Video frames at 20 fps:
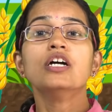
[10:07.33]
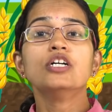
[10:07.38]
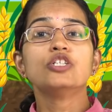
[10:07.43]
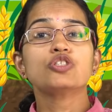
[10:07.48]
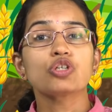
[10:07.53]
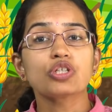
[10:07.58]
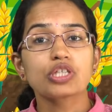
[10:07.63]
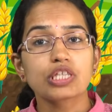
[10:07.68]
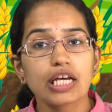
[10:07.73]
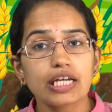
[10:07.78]

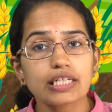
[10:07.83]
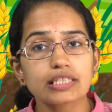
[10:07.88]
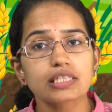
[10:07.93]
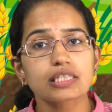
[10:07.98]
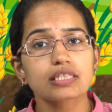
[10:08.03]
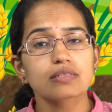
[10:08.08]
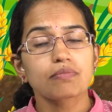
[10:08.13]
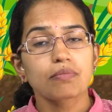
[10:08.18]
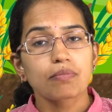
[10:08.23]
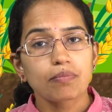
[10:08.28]
So,
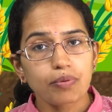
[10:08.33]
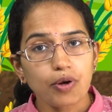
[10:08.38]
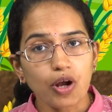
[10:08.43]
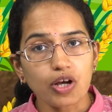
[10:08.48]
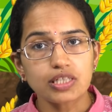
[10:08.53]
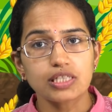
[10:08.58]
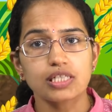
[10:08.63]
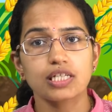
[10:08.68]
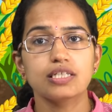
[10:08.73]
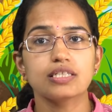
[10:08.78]
this
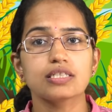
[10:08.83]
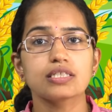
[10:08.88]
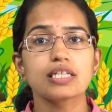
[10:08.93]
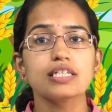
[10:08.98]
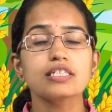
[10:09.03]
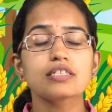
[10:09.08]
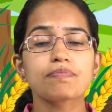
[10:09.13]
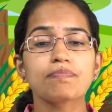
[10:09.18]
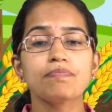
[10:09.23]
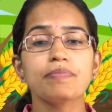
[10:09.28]
process,
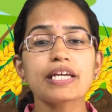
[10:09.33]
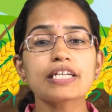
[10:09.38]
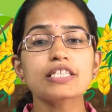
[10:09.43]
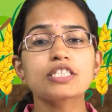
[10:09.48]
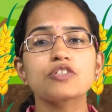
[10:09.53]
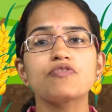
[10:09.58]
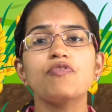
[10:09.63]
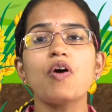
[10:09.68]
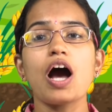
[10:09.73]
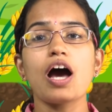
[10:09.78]
this
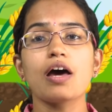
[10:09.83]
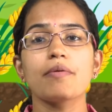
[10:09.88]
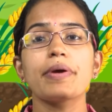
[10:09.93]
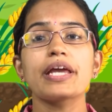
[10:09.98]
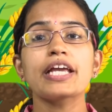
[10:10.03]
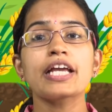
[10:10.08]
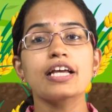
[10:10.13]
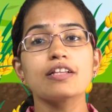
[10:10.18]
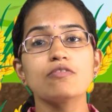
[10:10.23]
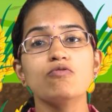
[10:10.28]
mixed
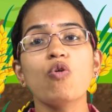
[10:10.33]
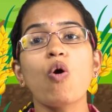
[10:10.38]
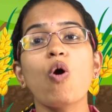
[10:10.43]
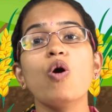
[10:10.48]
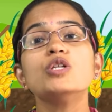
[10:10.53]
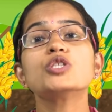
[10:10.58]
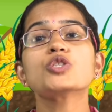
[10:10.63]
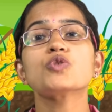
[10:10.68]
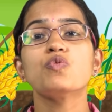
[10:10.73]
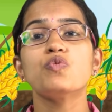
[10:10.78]
farming
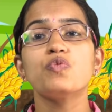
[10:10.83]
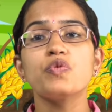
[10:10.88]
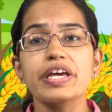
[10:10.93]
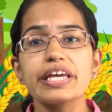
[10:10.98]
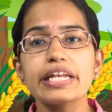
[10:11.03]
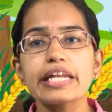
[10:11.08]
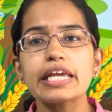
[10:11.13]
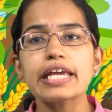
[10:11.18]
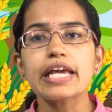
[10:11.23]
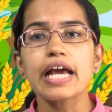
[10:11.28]
involves
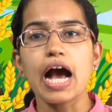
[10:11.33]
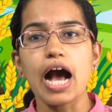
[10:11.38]
very